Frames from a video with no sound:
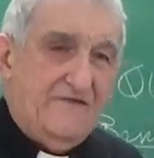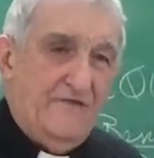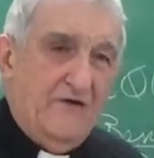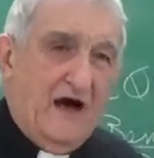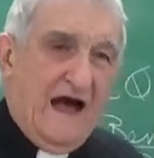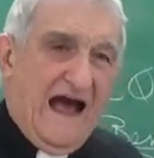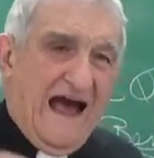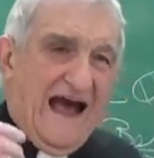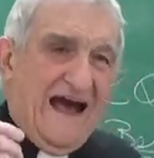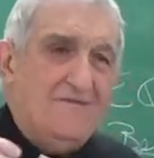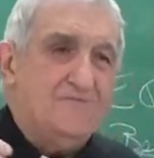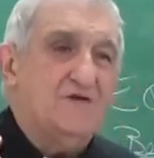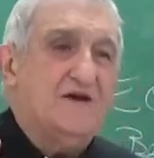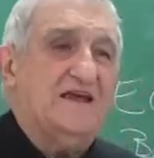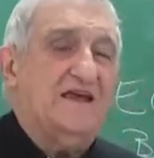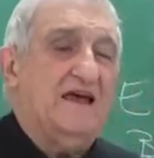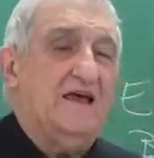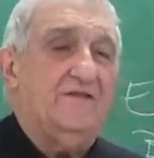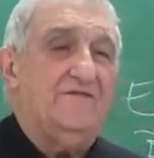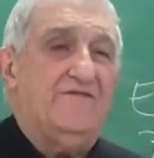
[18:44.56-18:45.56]
how we
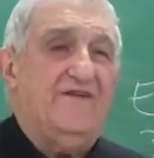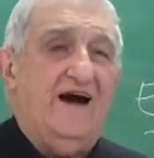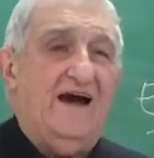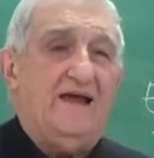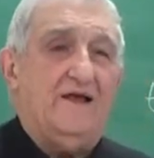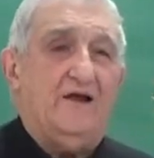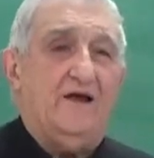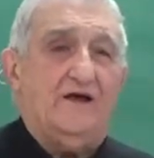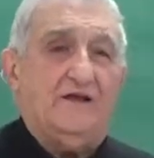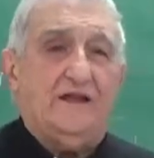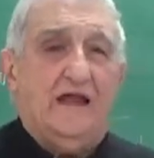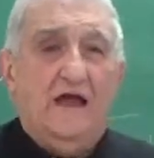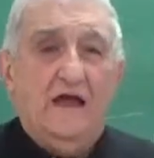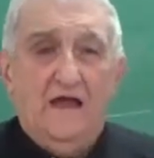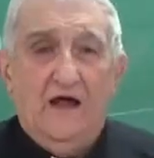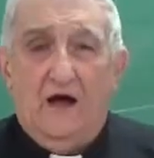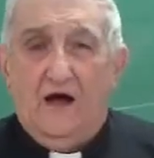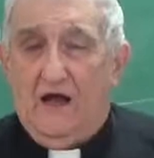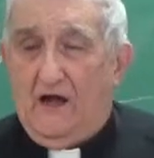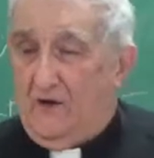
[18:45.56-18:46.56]
can violate.
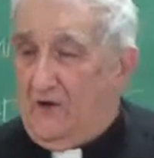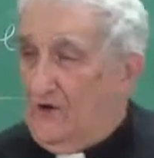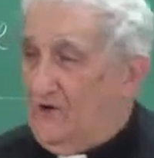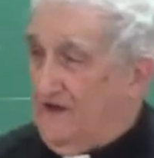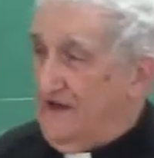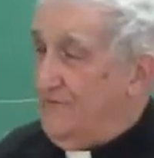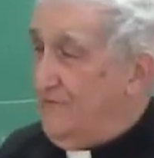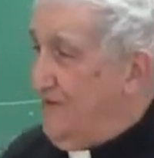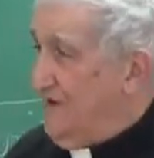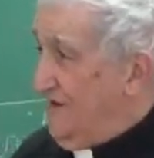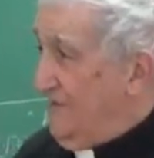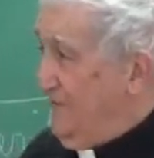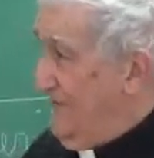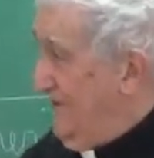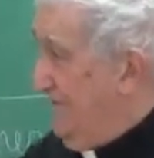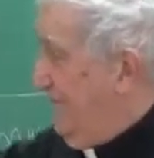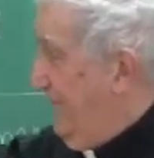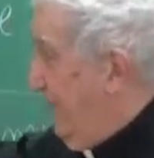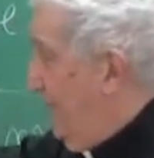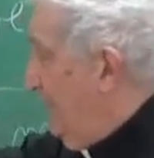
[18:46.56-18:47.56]
Okay,
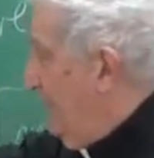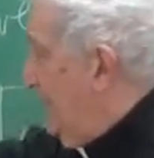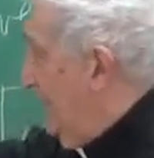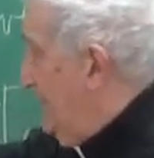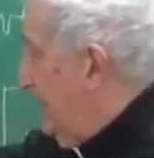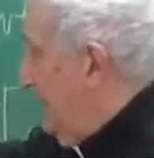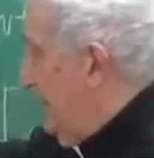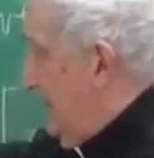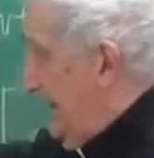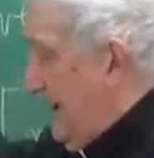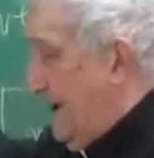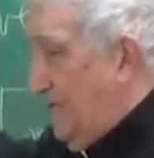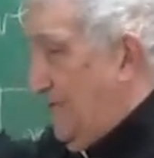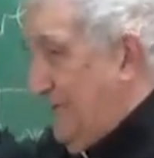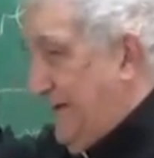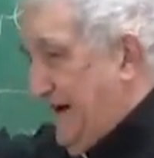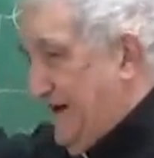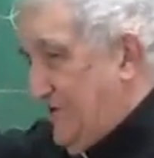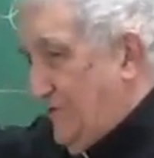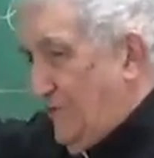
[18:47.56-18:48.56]
before I come
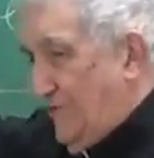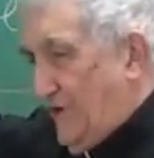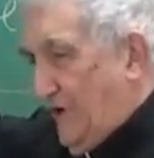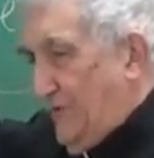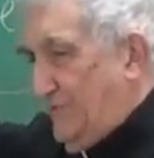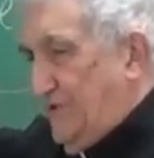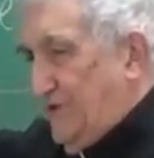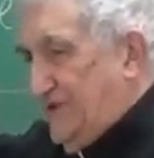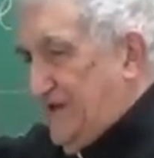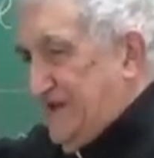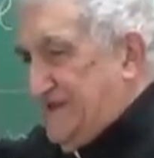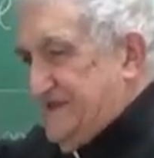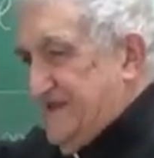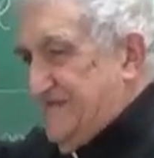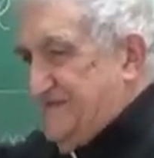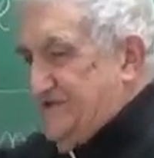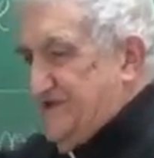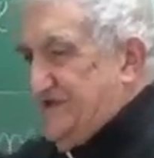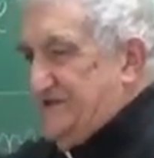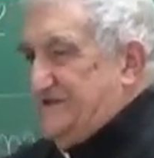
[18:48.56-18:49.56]
back to commutative
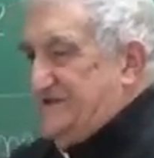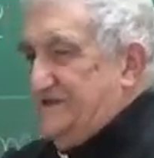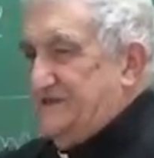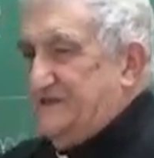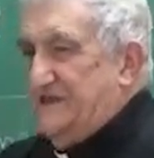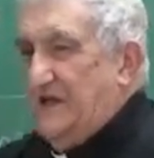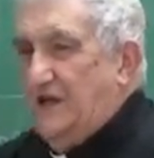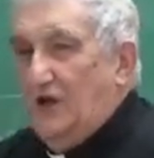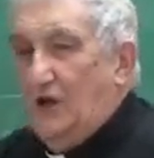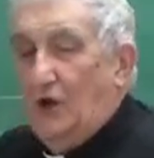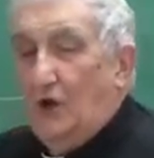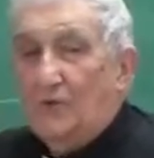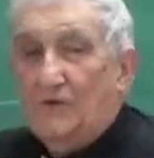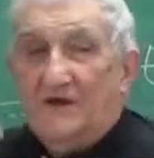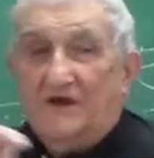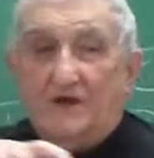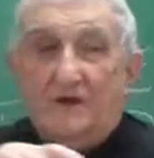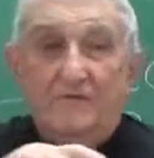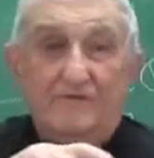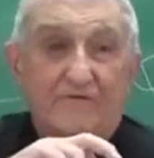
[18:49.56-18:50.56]
justice,
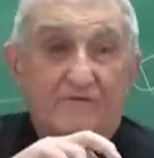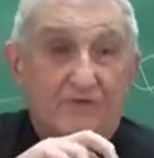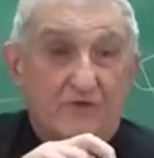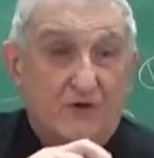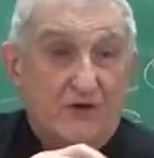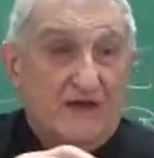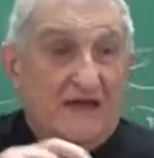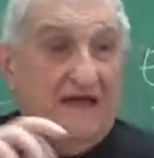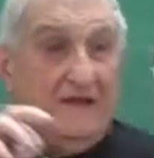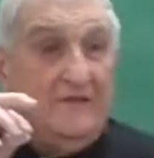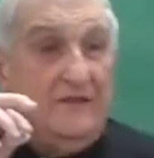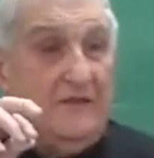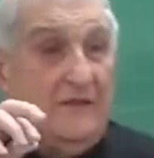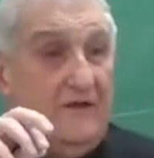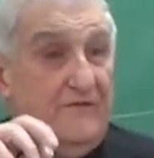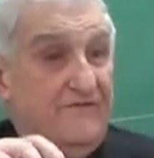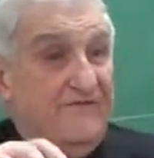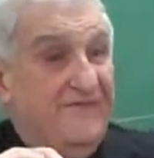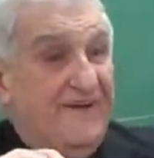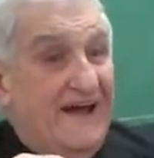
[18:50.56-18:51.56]
you can
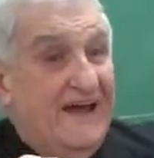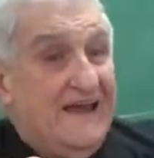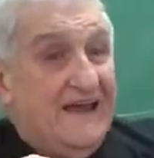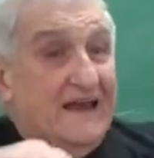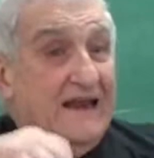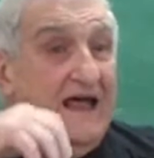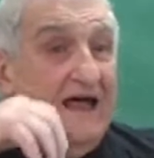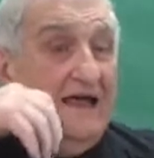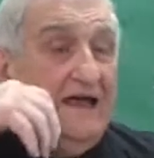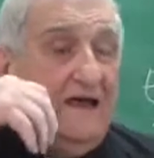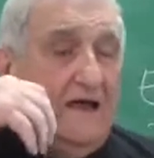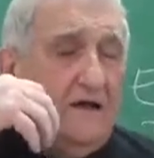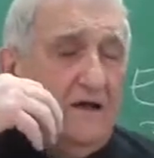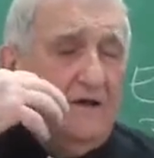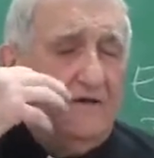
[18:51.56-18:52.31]
violate